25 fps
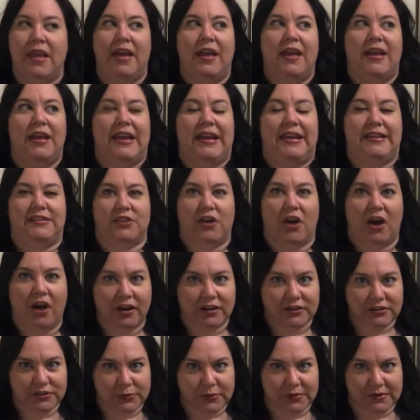It's hard to
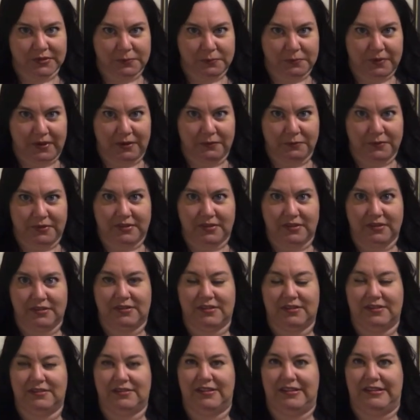explain what this is
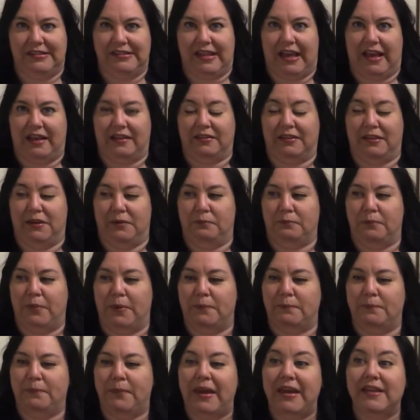exactly, but
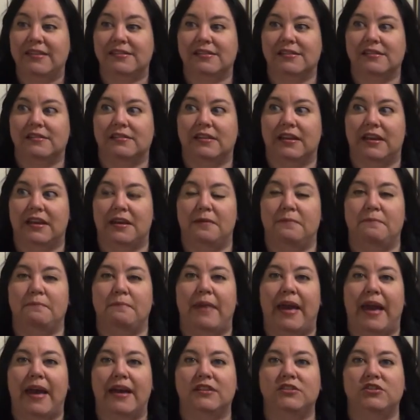basically
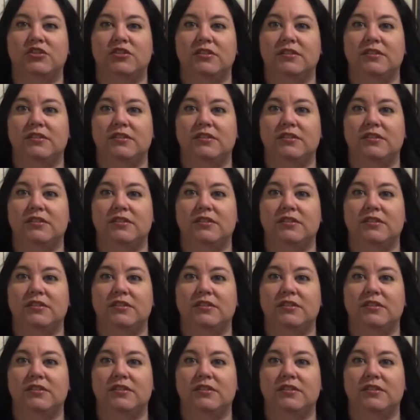imagine